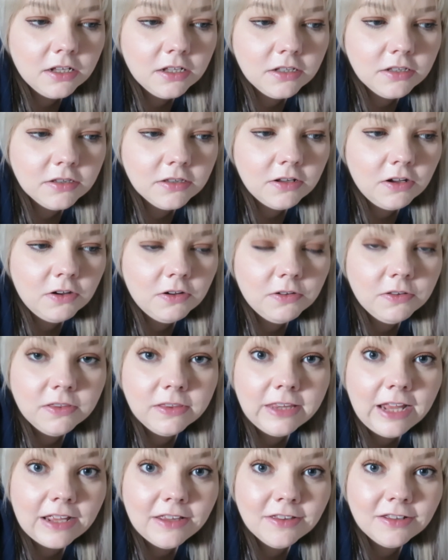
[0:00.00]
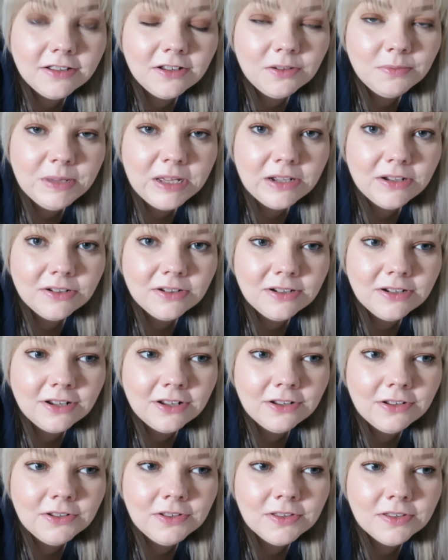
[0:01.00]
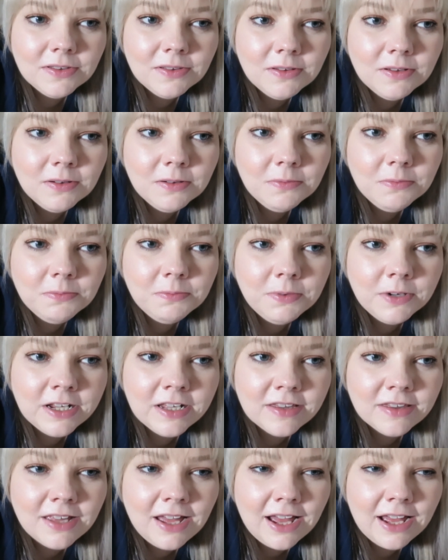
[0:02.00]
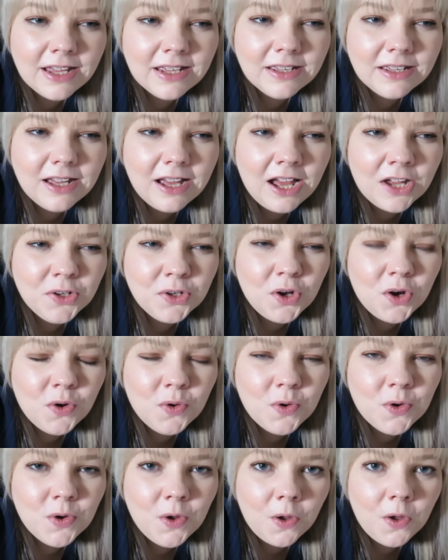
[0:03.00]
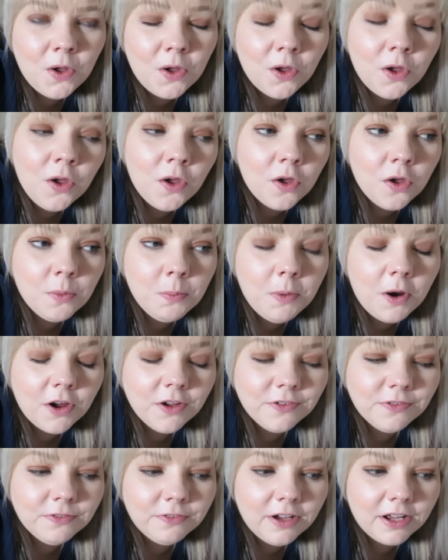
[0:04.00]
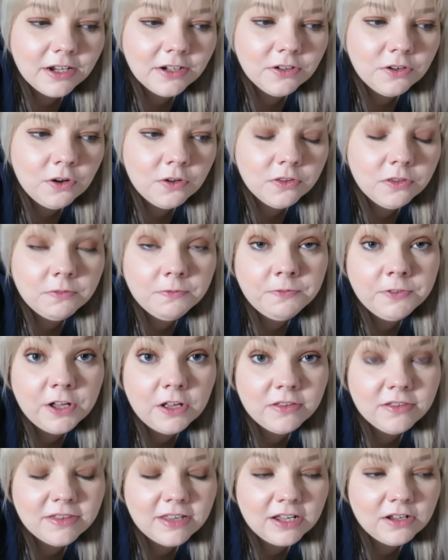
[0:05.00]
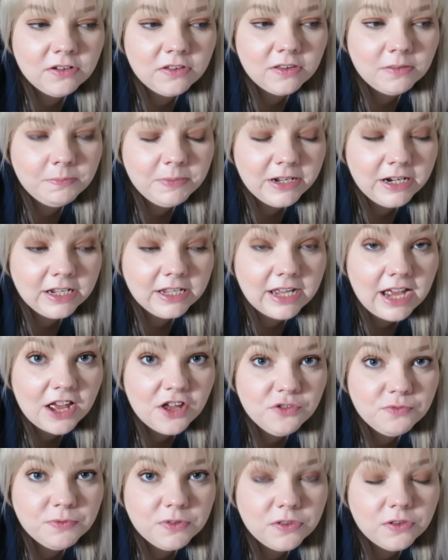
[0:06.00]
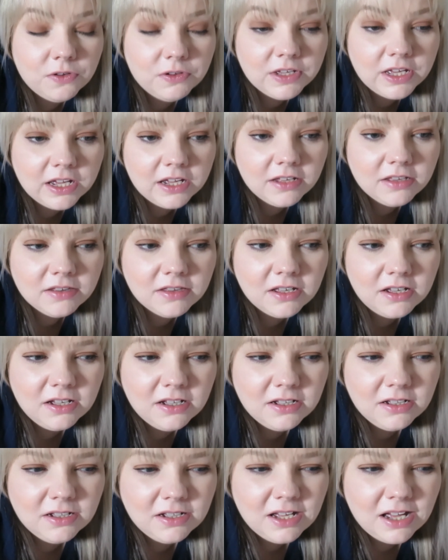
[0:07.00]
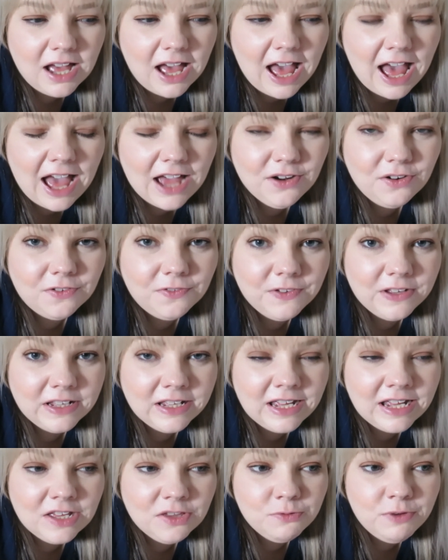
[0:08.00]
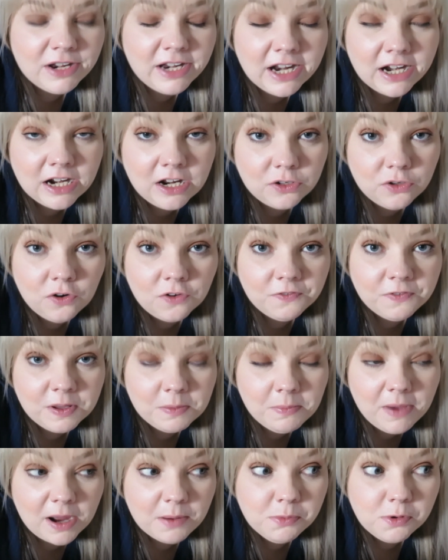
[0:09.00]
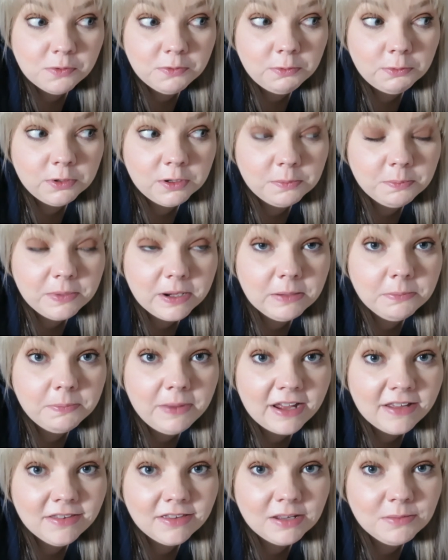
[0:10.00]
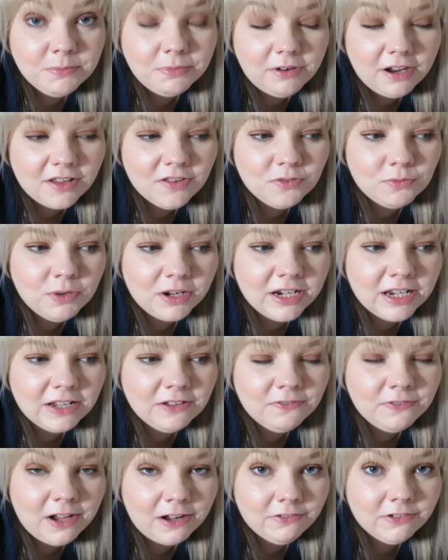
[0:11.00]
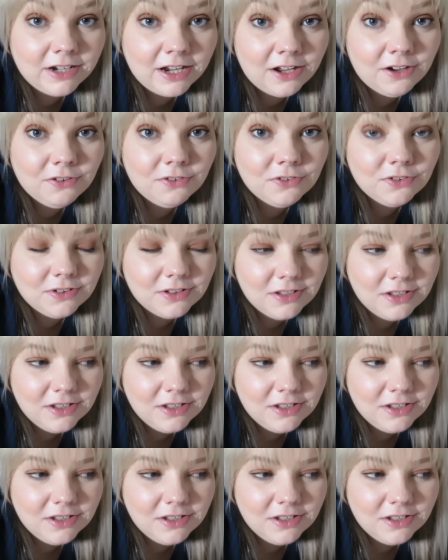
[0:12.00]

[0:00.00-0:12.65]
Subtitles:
So that's a little bit of good news. But it's like, I know her boyfriend or fiancé, because they've been engaged for 2 years. I don't think he's ready, and I don't think my brother would have been best impressed when he found out